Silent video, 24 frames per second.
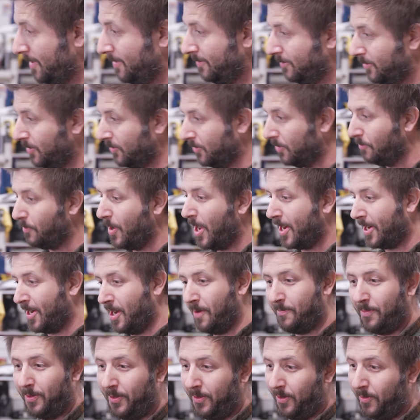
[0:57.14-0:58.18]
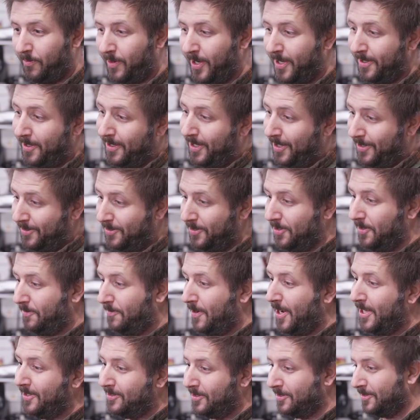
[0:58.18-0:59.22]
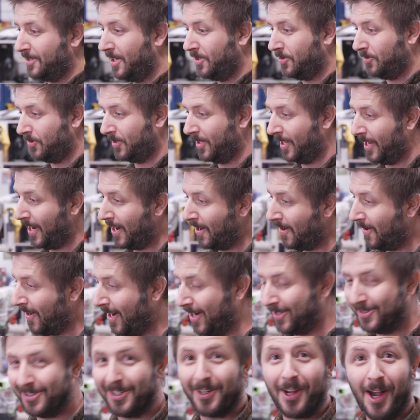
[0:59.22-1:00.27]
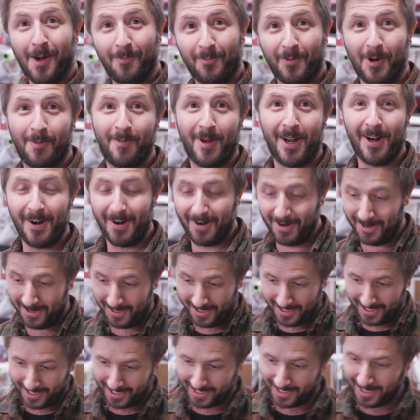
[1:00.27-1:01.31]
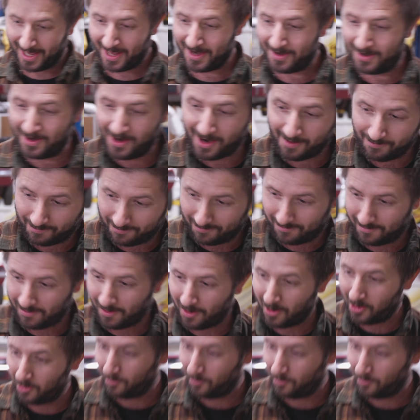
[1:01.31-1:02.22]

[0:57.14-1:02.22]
just to back up a little bit. So the vents, essentially the air has to come from here and end up all